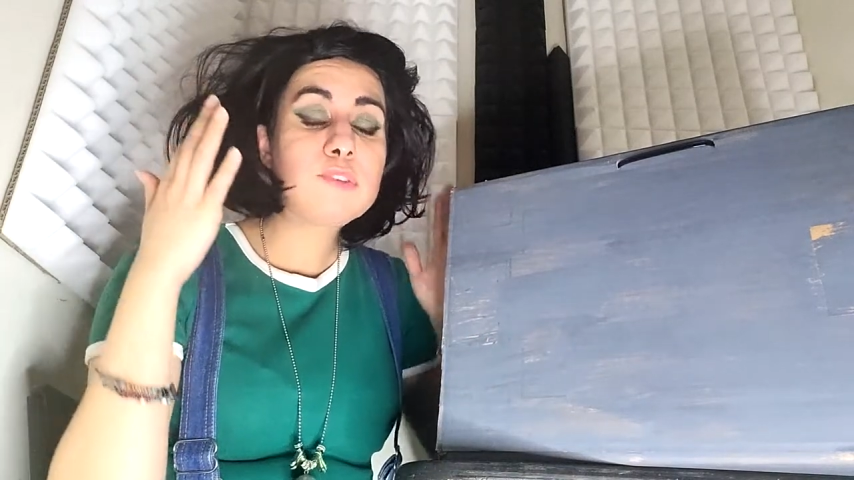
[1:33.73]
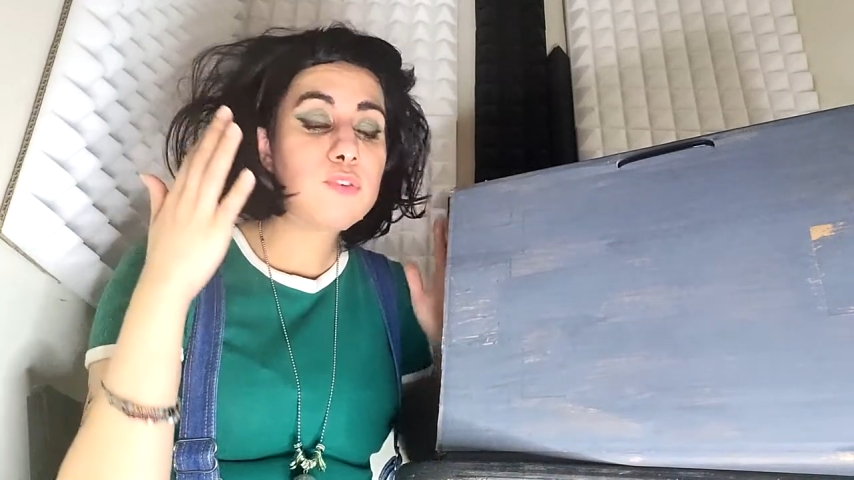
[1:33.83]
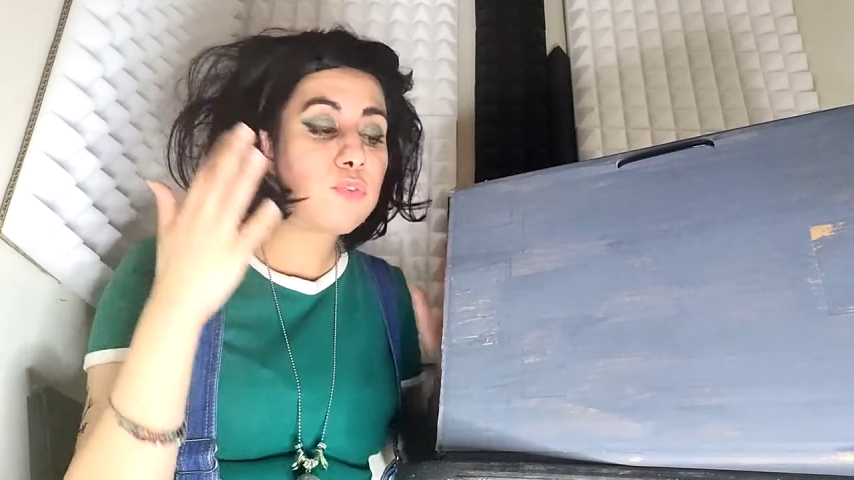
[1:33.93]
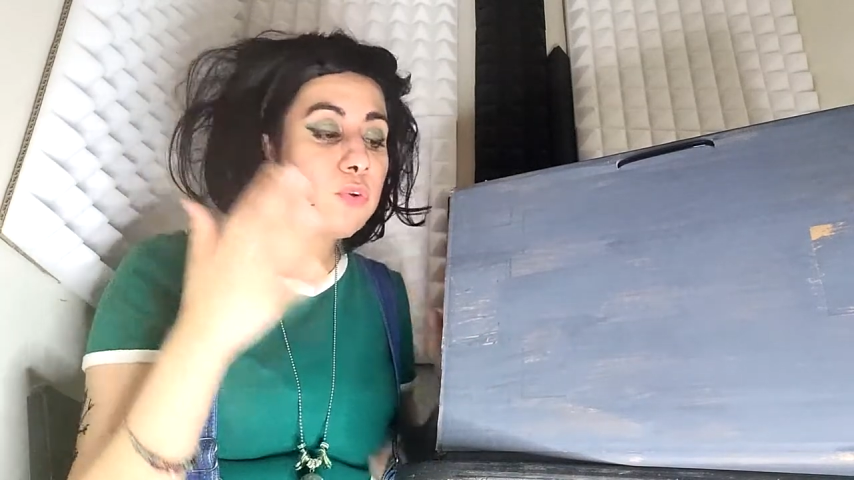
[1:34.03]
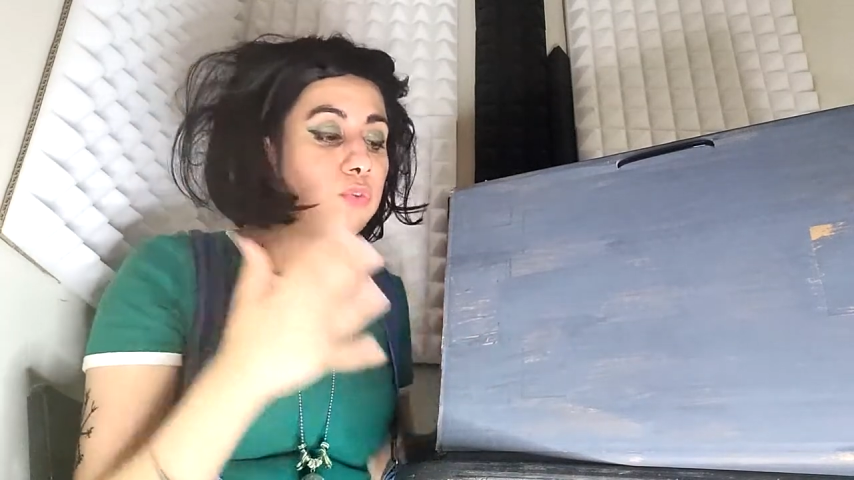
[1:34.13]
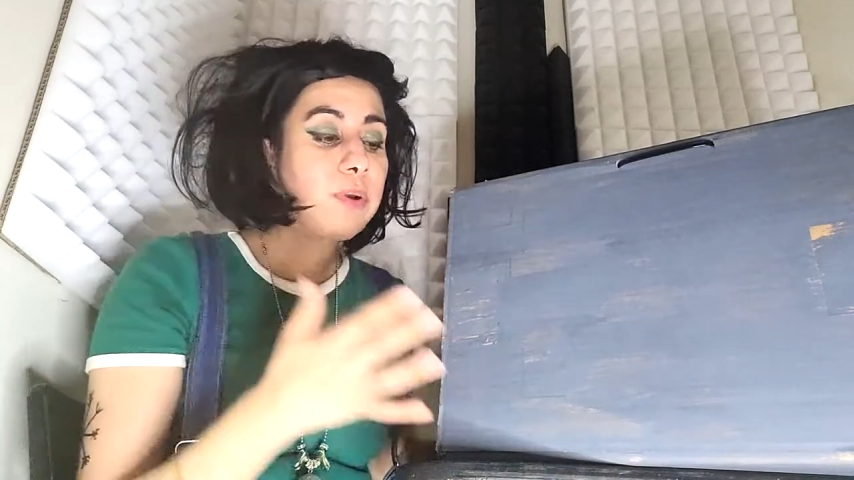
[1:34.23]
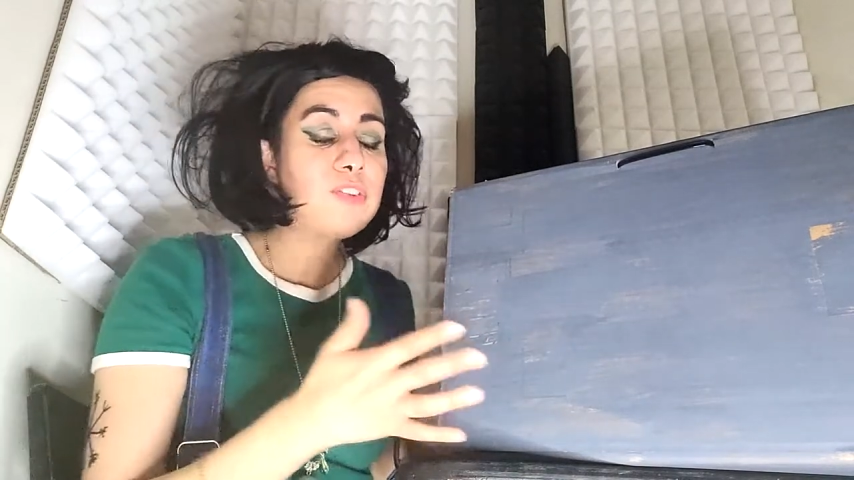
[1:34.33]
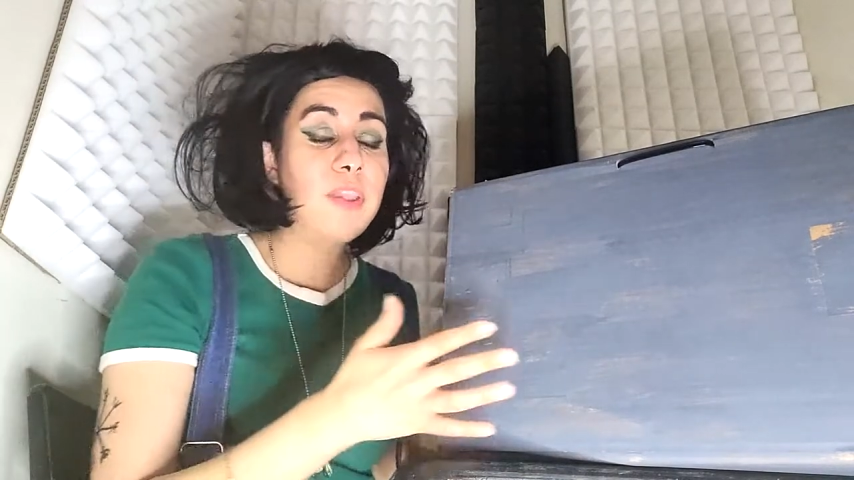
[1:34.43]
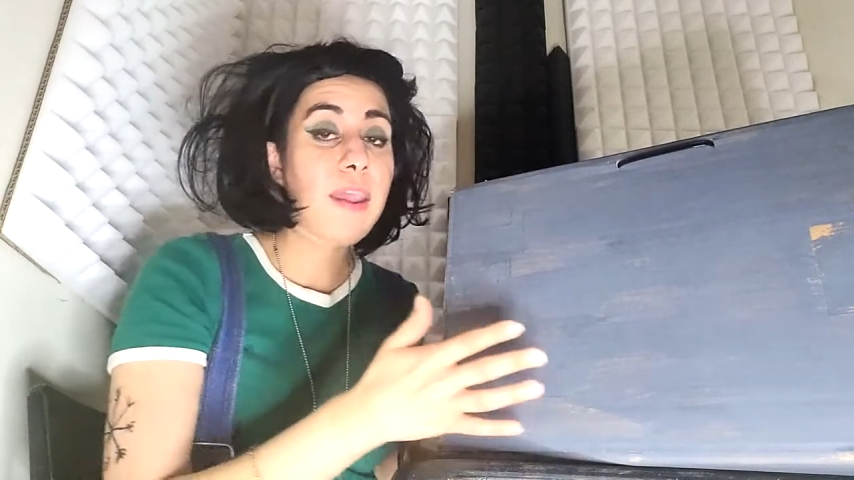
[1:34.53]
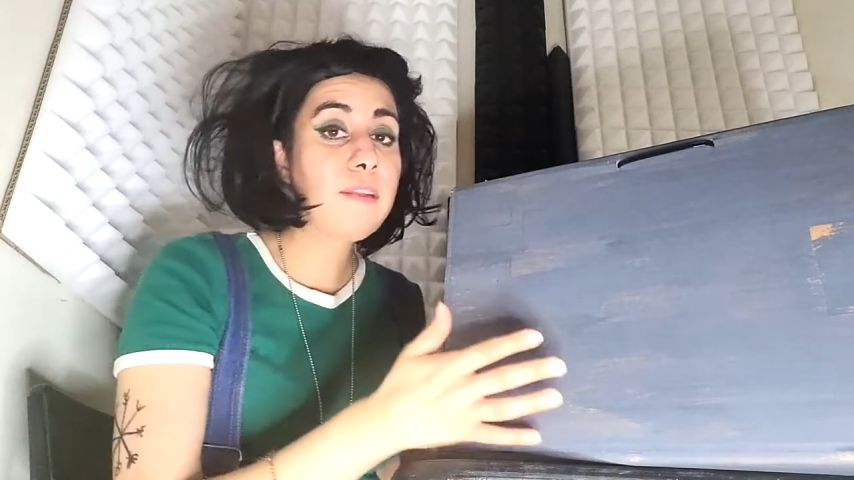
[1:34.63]
you don't
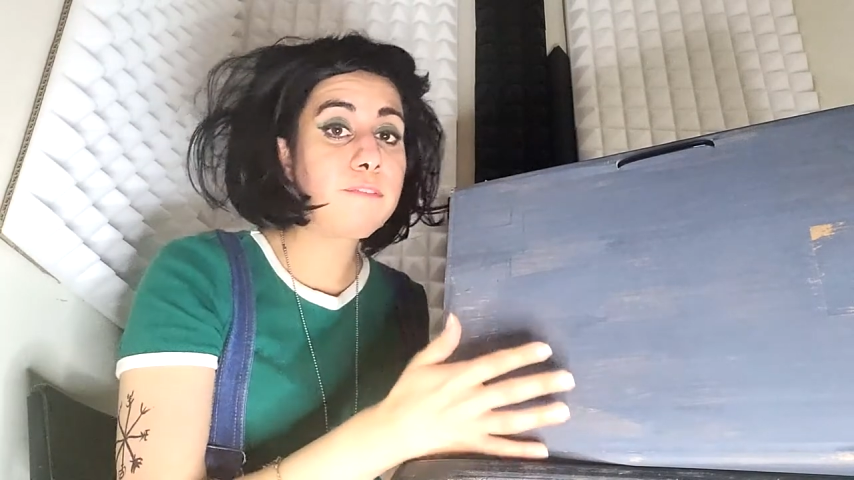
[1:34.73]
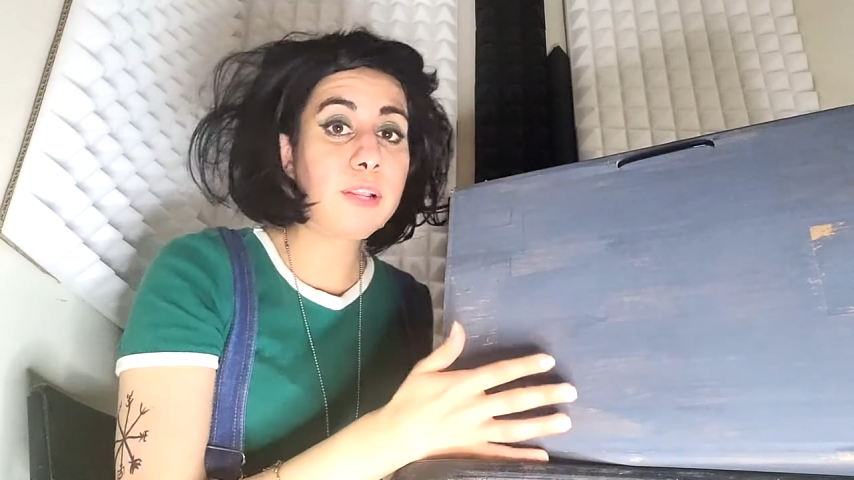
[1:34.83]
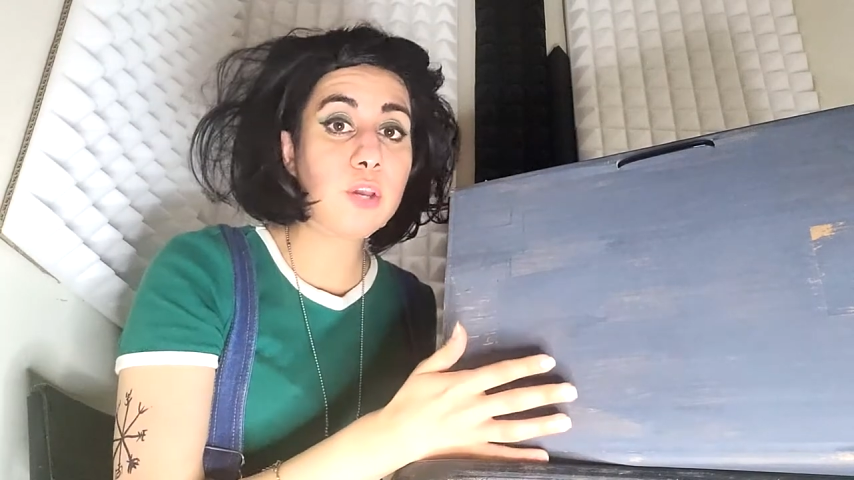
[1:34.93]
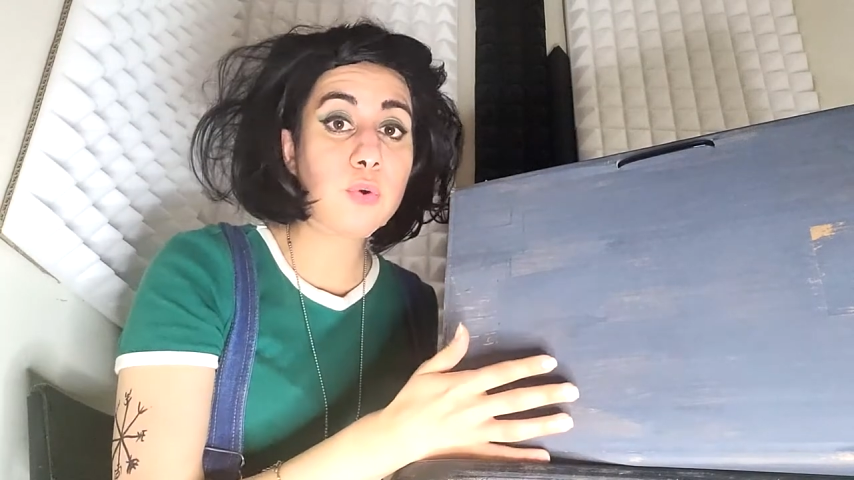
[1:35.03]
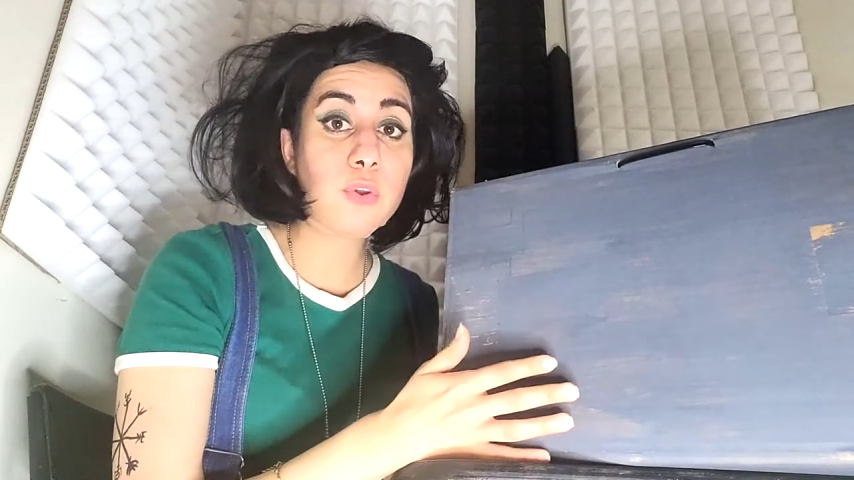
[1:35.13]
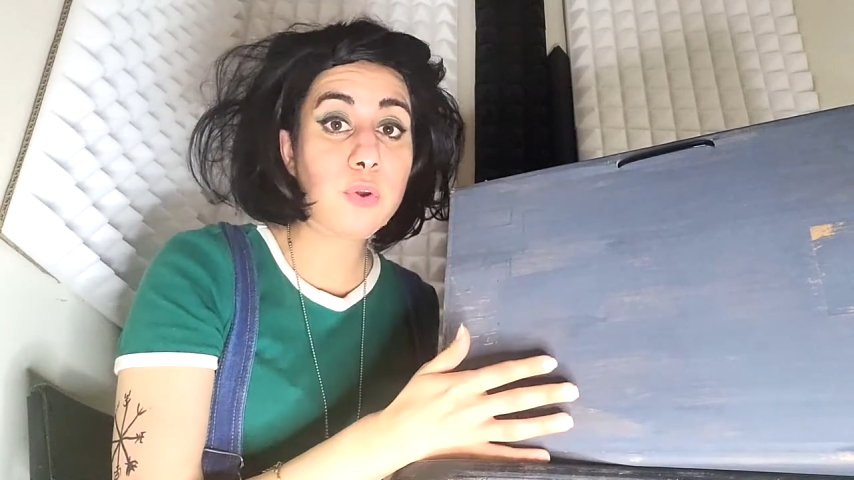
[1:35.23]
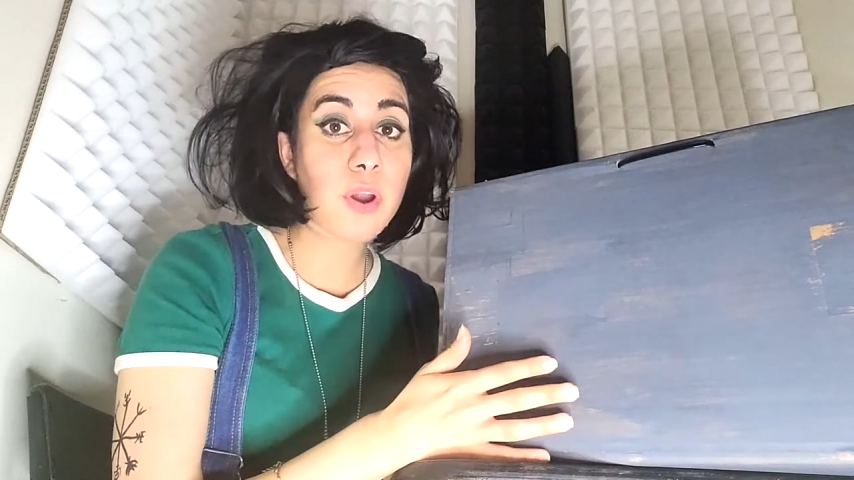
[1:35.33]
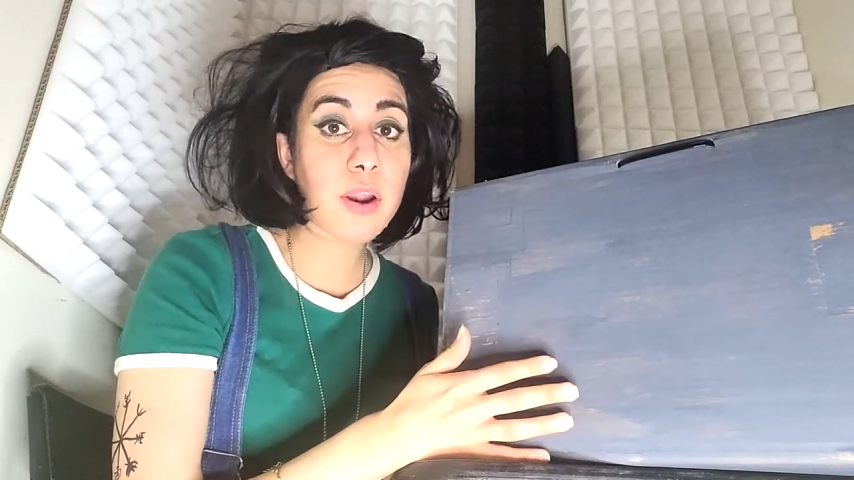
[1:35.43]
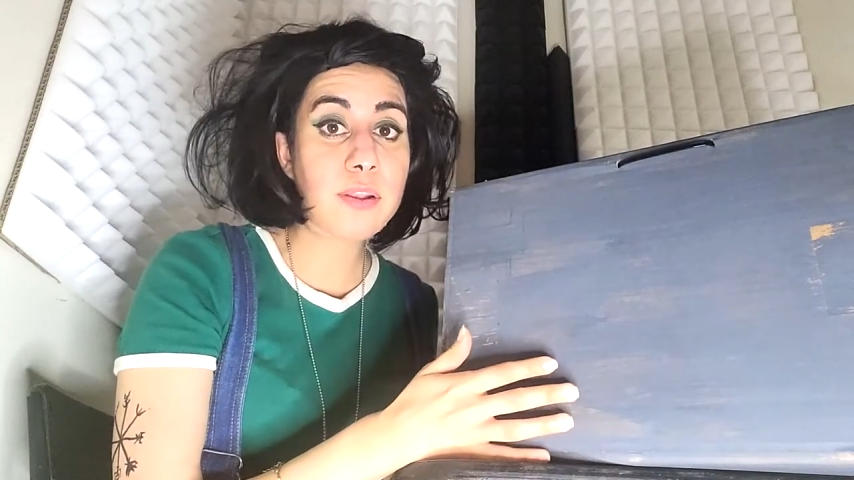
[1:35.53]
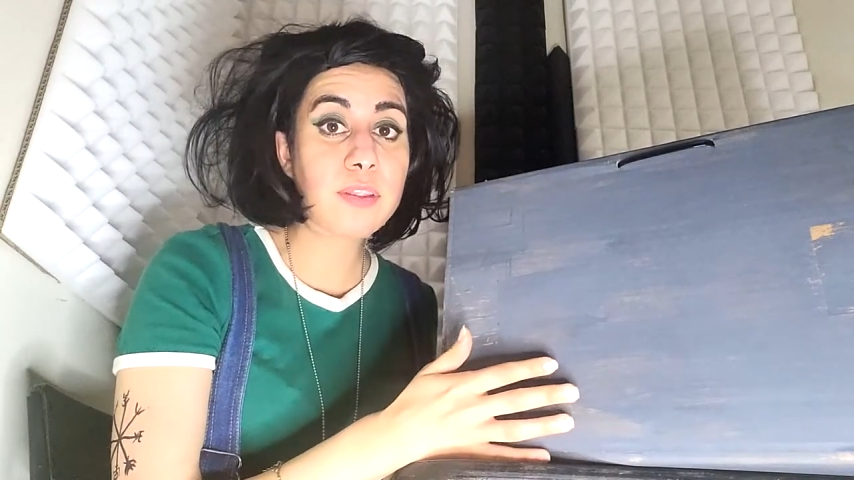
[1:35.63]
watch carefully who you
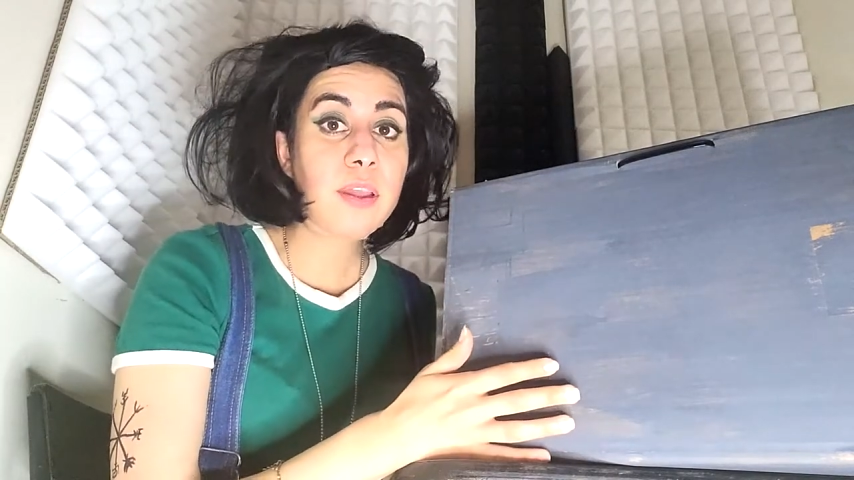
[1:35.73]
hurt.